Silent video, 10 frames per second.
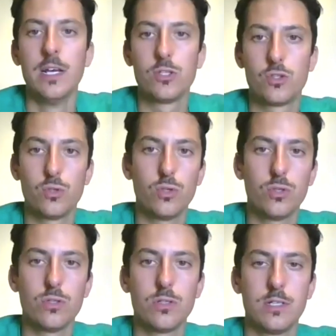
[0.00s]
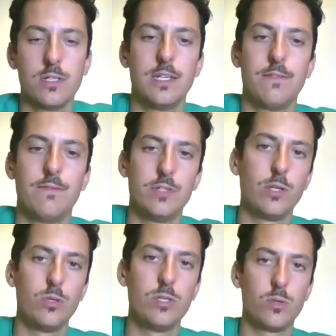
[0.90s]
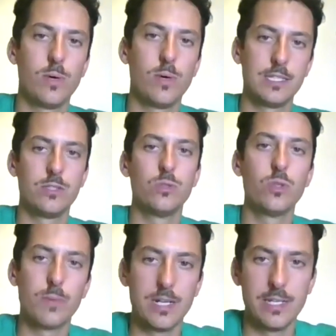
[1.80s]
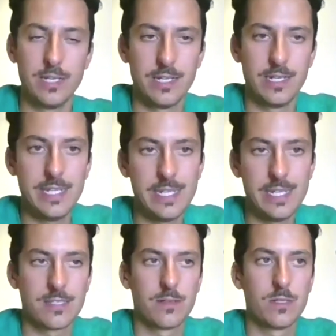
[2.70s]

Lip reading: So Verdicchio is a wine that normally needs